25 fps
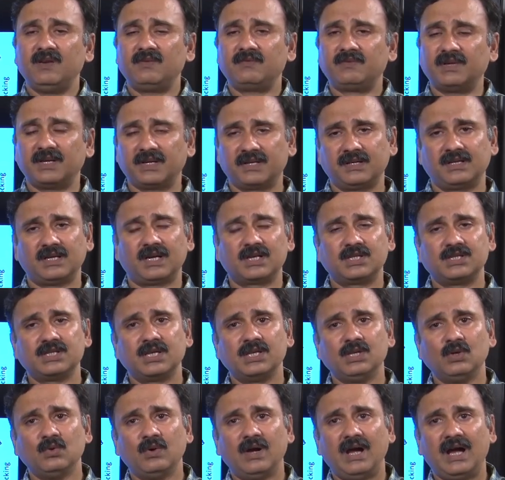
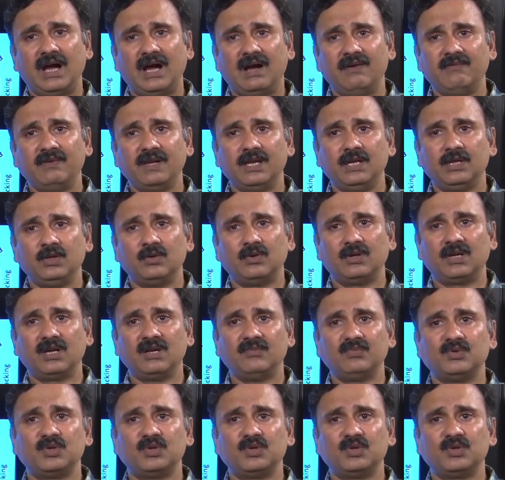infrastructure you have in your